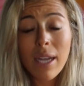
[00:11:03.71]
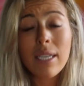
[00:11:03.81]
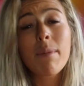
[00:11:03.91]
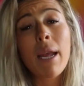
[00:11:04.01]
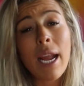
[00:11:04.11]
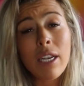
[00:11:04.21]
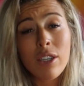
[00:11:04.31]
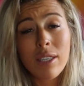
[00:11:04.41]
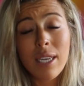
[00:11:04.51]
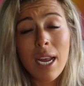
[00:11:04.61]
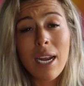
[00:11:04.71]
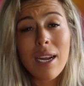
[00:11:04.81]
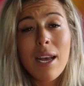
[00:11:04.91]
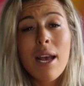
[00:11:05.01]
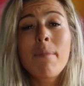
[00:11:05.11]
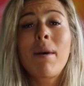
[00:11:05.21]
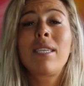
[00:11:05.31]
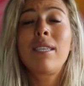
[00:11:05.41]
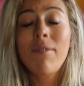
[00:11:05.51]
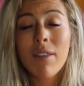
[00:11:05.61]
I did my HSC, my
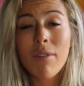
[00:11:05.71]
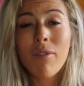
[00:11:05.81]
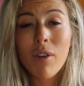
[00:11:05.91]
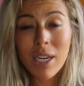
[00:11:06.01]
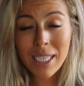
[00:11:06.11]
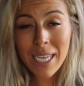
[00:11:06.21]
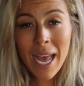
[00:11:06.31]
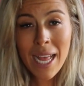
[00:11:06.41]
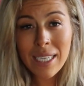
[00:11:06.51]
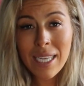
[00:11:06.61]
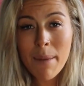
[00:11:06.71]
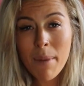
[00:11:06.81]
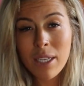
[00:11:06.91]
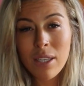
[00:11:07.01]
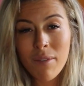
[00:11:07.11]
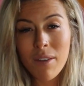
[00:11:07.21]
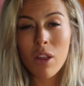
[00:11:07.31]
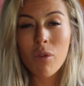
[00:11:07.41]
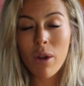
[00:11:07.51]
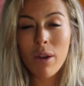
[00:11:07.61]
certificate 4 in dance, and my
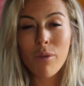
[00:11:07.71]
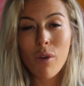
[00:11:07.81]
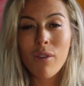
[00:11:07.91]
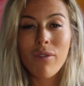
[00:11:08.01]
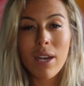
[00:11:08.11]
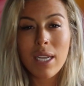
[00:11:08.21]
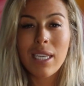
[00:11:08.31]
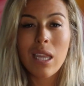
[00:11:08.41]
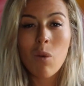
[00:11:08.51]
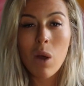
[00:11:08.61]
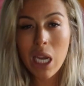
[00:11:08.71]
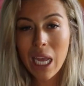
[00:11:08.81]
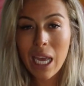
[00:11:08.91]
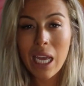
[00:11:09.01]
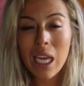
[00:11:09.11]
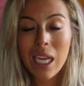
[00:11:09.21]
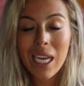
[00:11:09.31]
certificate 3 and 4 in fitness in the 1 year.